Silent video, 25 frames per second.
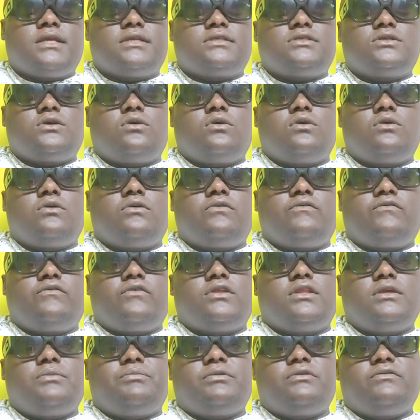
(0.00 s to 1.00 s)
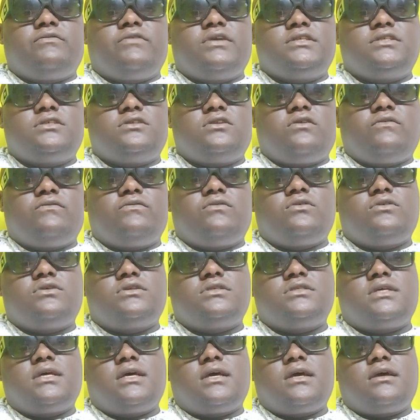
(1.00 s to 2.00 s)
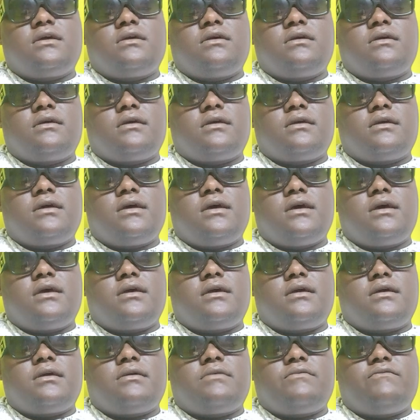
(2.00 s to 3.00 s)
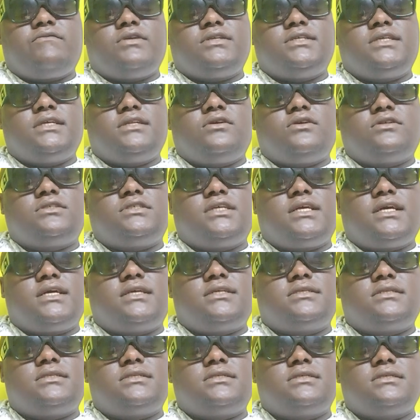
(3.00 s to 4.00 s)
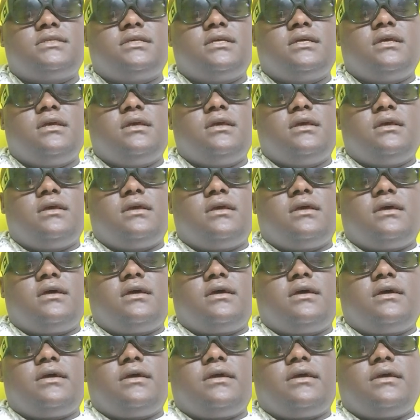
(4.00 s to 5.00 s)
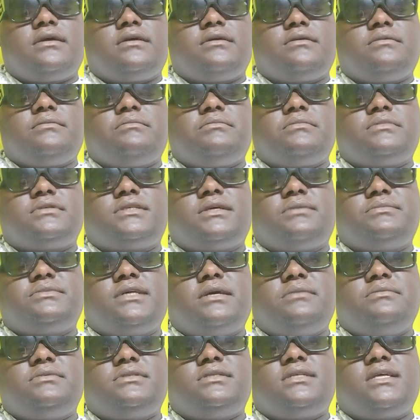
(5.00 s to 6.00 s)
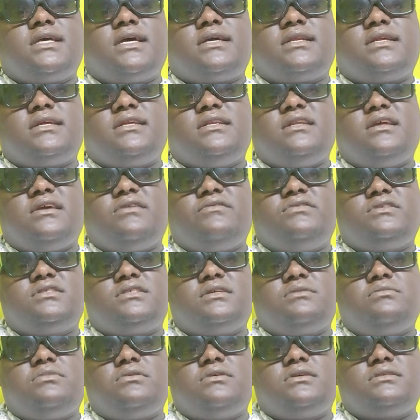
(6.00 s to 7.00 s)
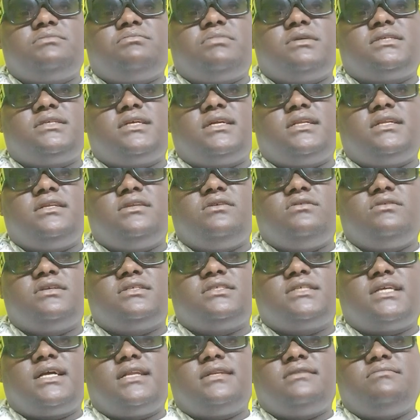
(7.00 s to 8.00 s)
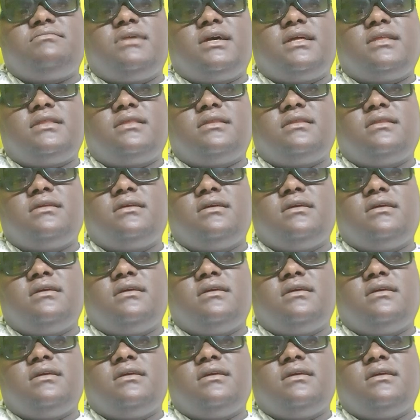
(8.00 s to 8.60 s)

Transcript: So for the prevention of those uh, vaginal tears. Uh, sometimes they are inevitable, especially during childbirth,